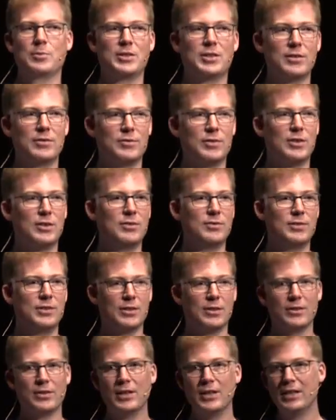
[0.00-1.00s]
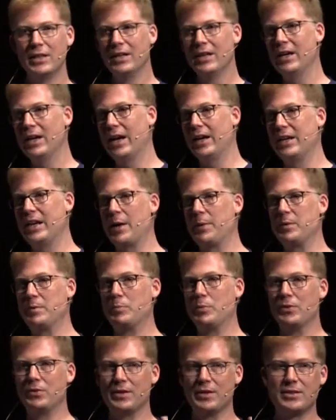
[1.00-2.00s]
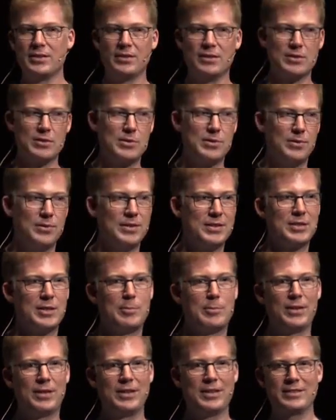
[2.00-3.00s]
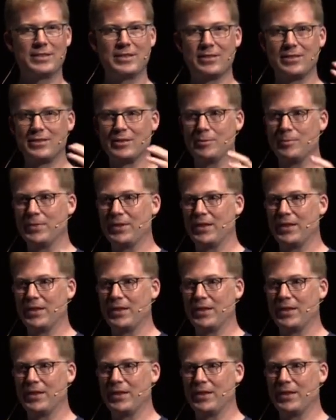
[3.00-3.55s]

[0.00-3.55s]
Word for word: which involve, and now we boot this and install this operating system,